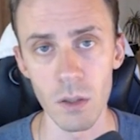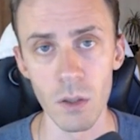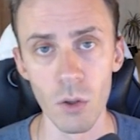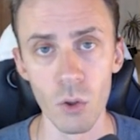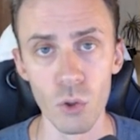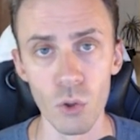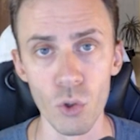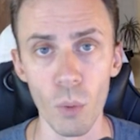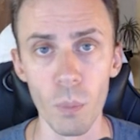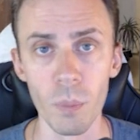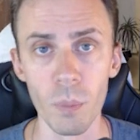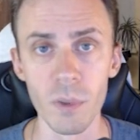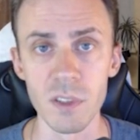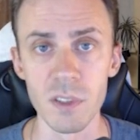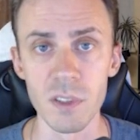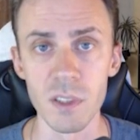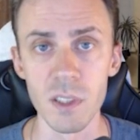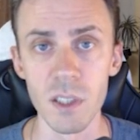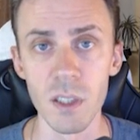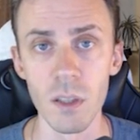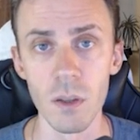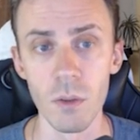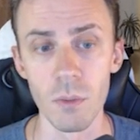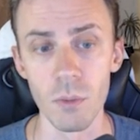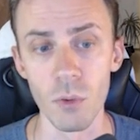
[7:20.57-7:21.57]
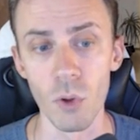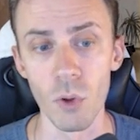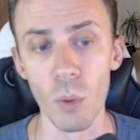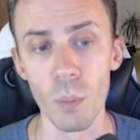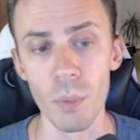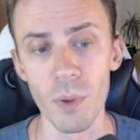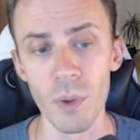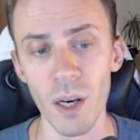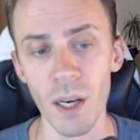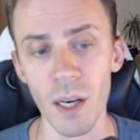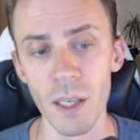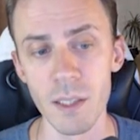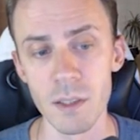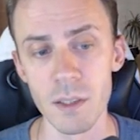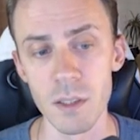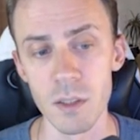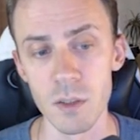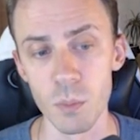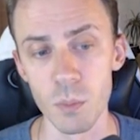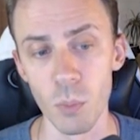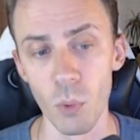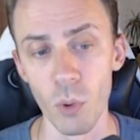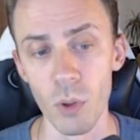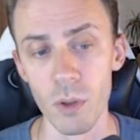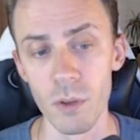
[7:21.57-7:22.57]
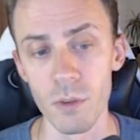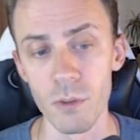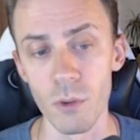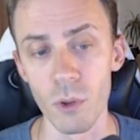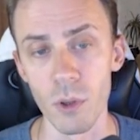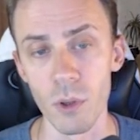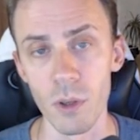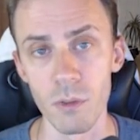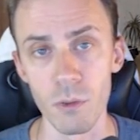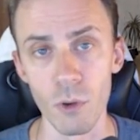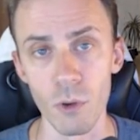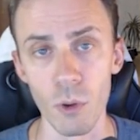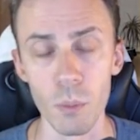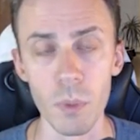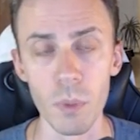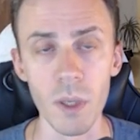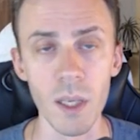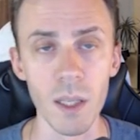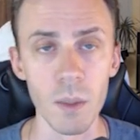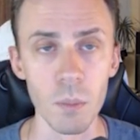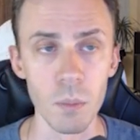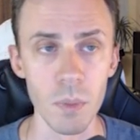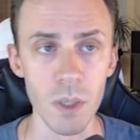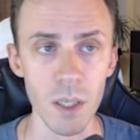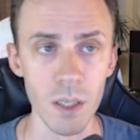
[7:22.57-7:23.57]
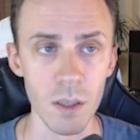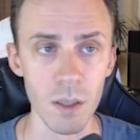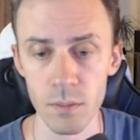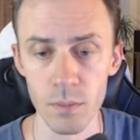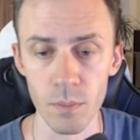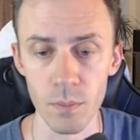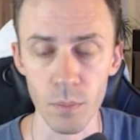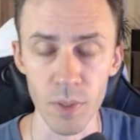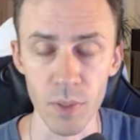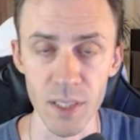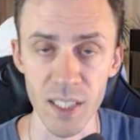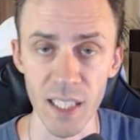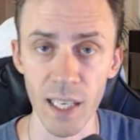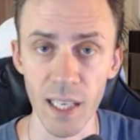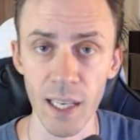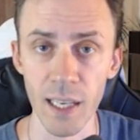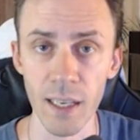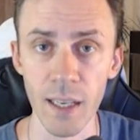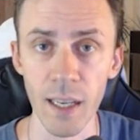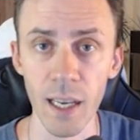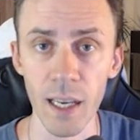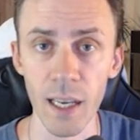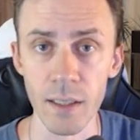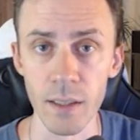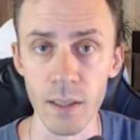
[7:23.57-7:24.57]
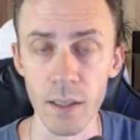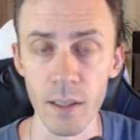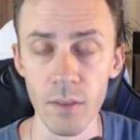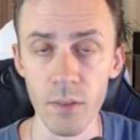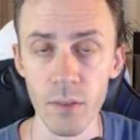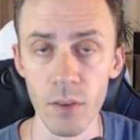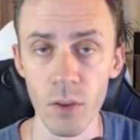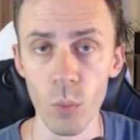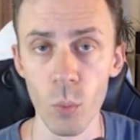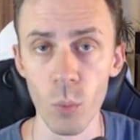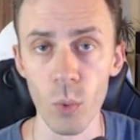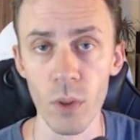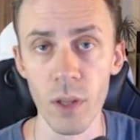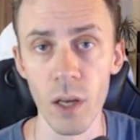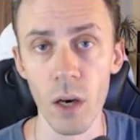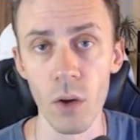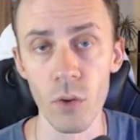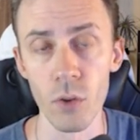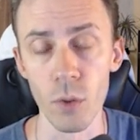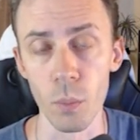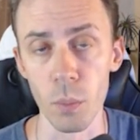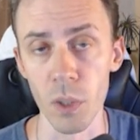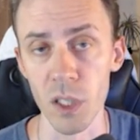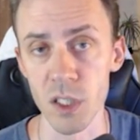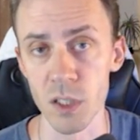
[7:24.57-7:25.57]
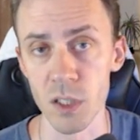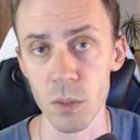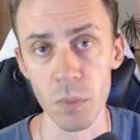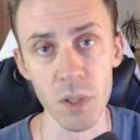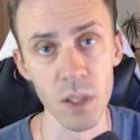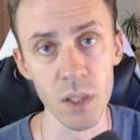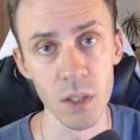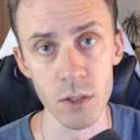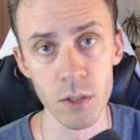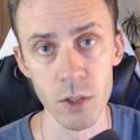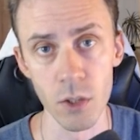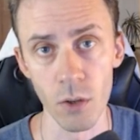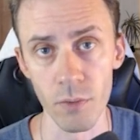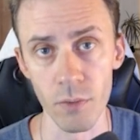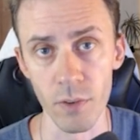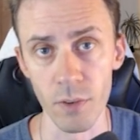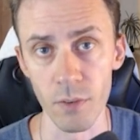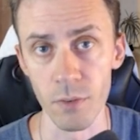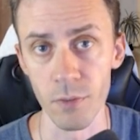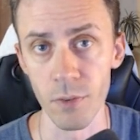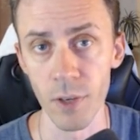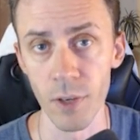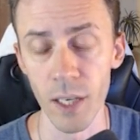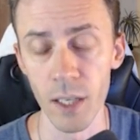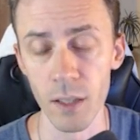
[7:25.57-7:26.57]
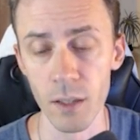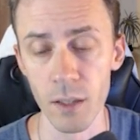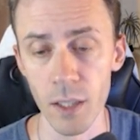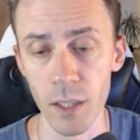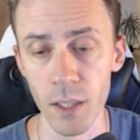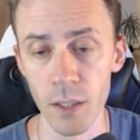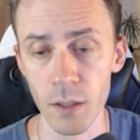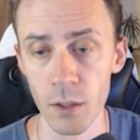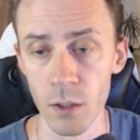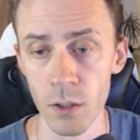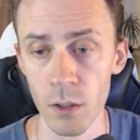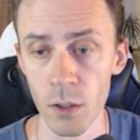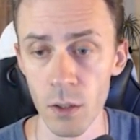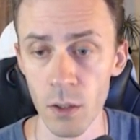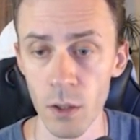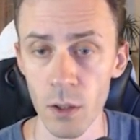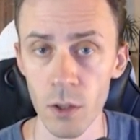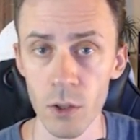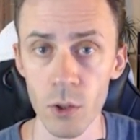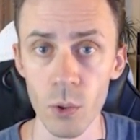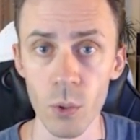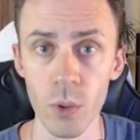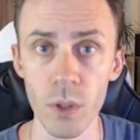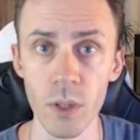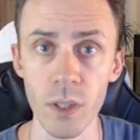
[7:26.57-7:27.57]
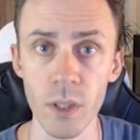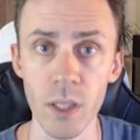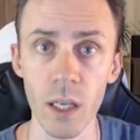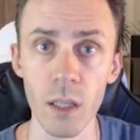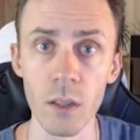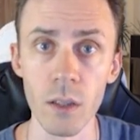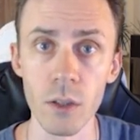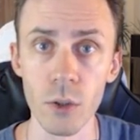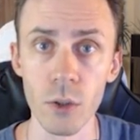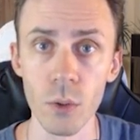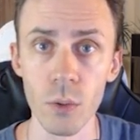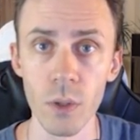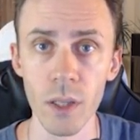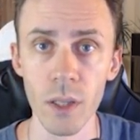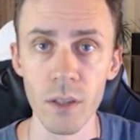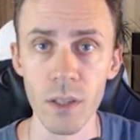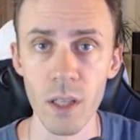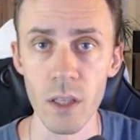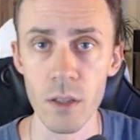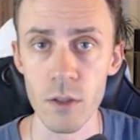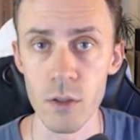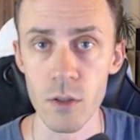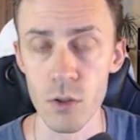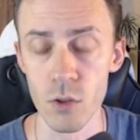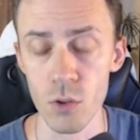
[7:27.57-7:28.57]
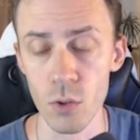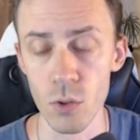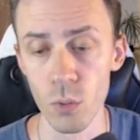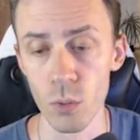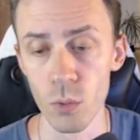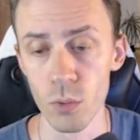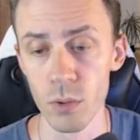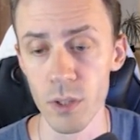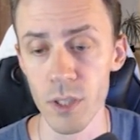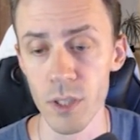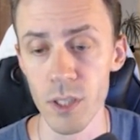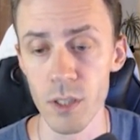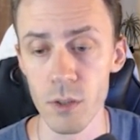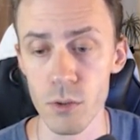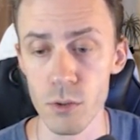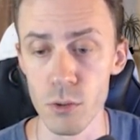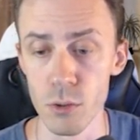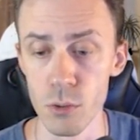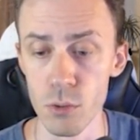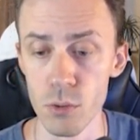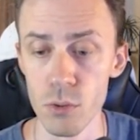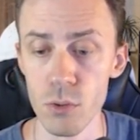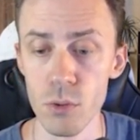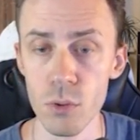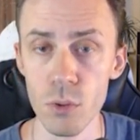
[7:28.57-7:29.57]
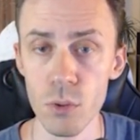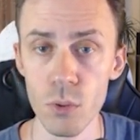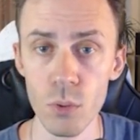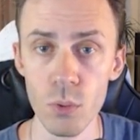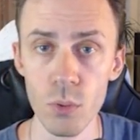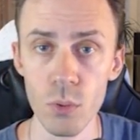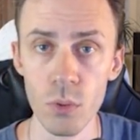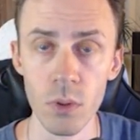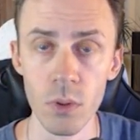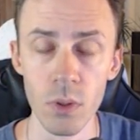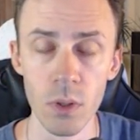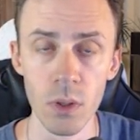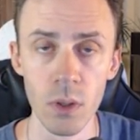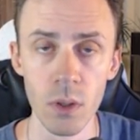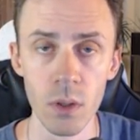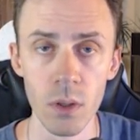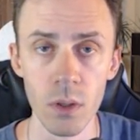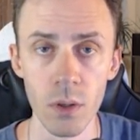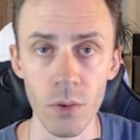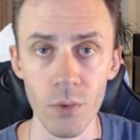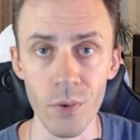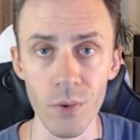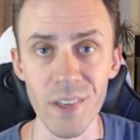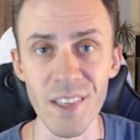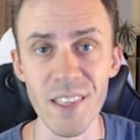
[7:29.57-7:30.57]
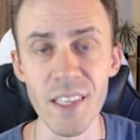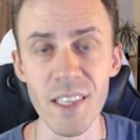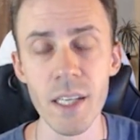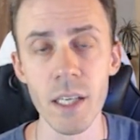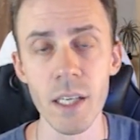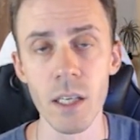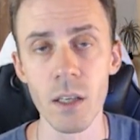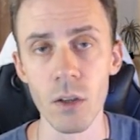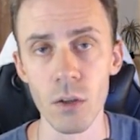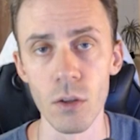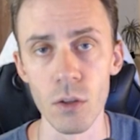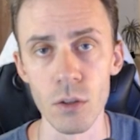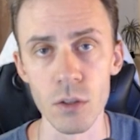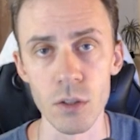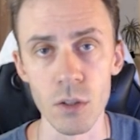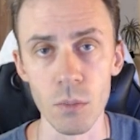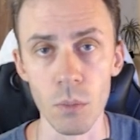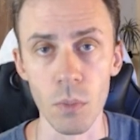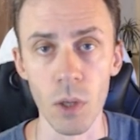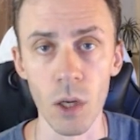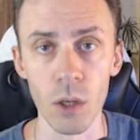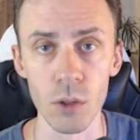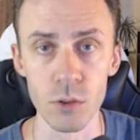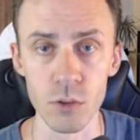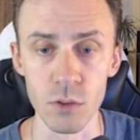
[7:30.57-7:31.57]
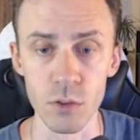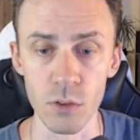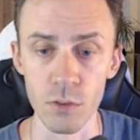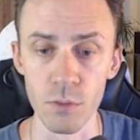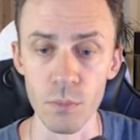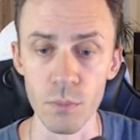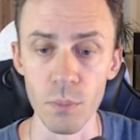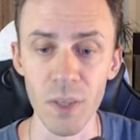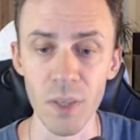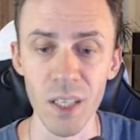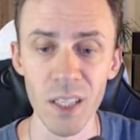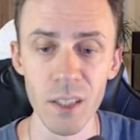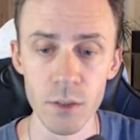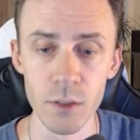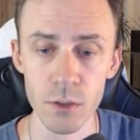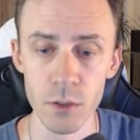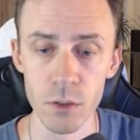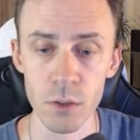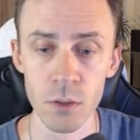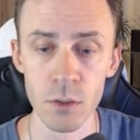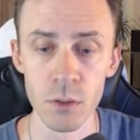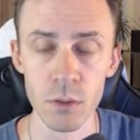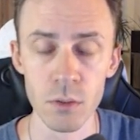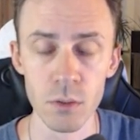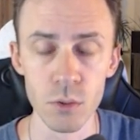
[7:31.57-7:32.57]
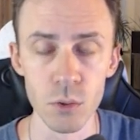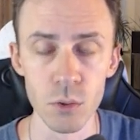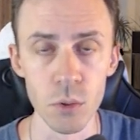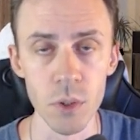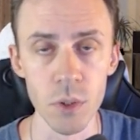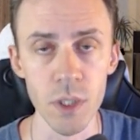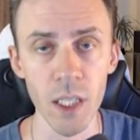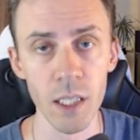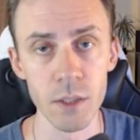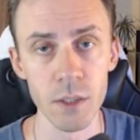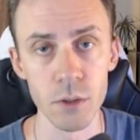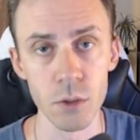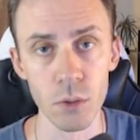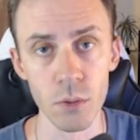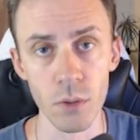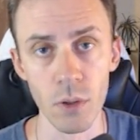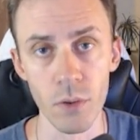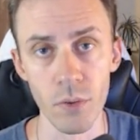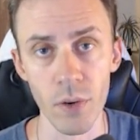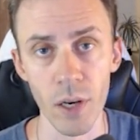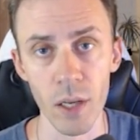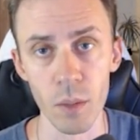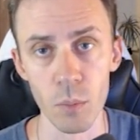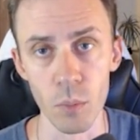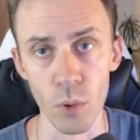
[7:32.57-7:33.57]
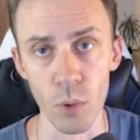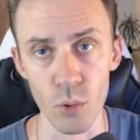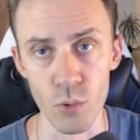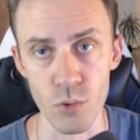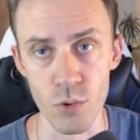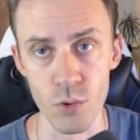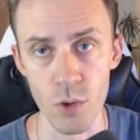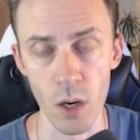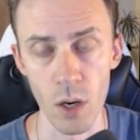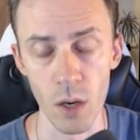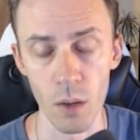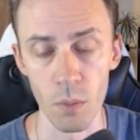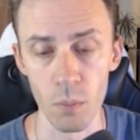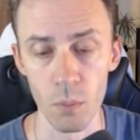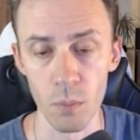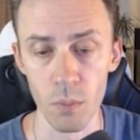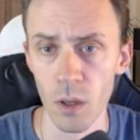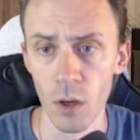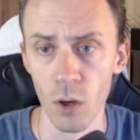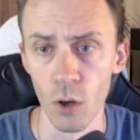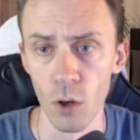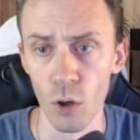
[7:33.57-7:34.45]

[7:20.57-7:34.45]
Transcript: on OpenSea, the floor price is 0.44 BNB. But again, even without the possibility of the failing, you can calculate that you need to do ridiculous amounts of mints to get to the rainbow gem.